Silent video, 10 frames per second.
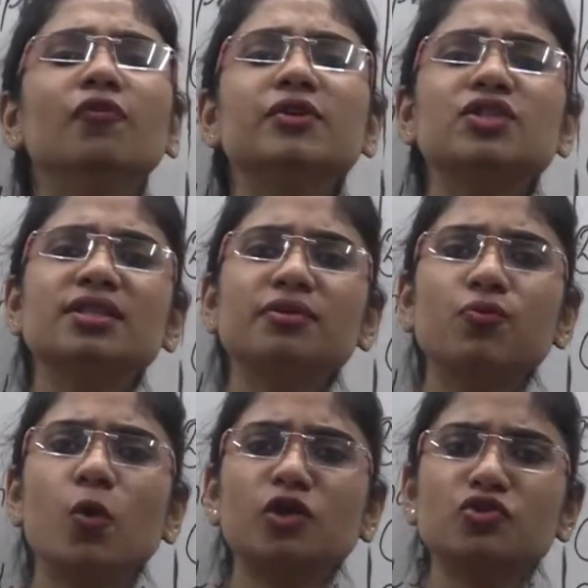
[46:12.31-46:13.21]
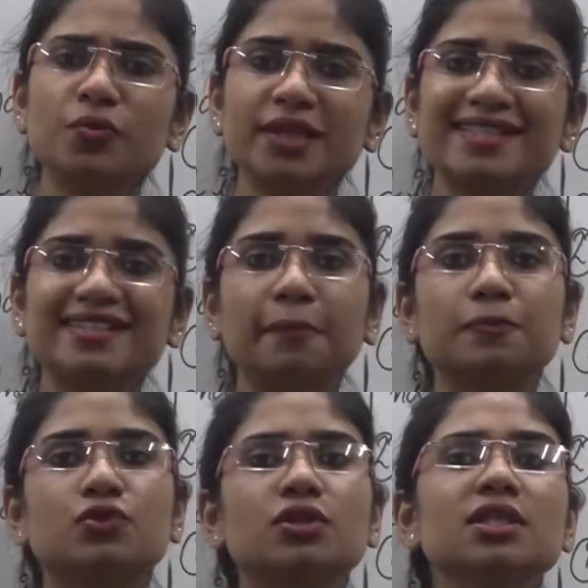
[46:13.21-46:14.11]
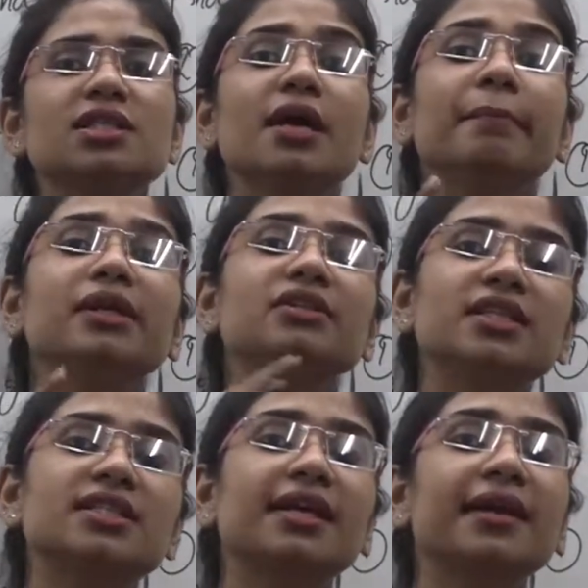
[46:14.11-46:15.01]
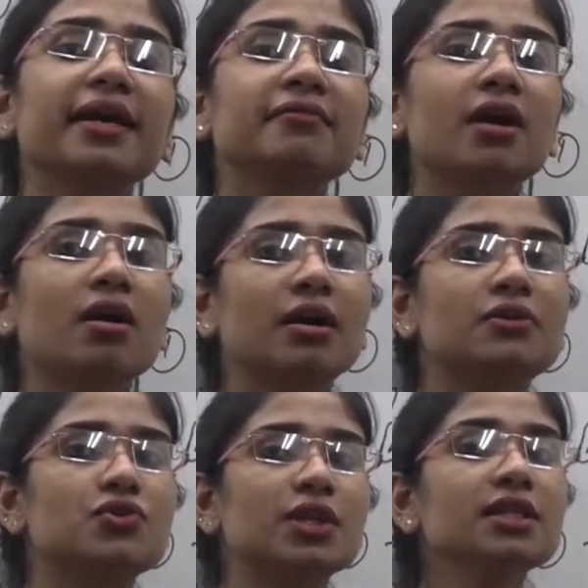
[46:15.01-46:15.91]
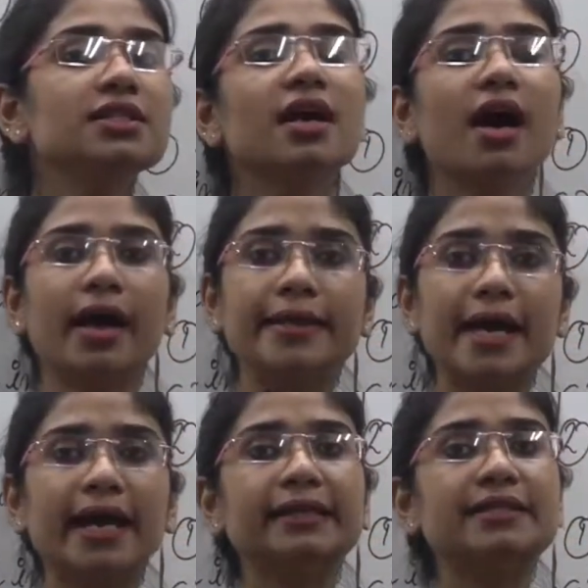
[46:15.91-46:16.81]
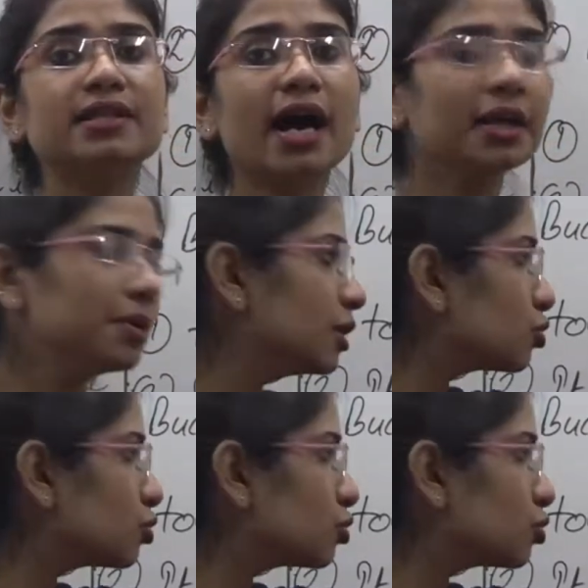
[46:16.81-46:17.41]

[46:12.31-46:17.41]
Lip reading: which is a watery substance, but this saliva contains an enzyme.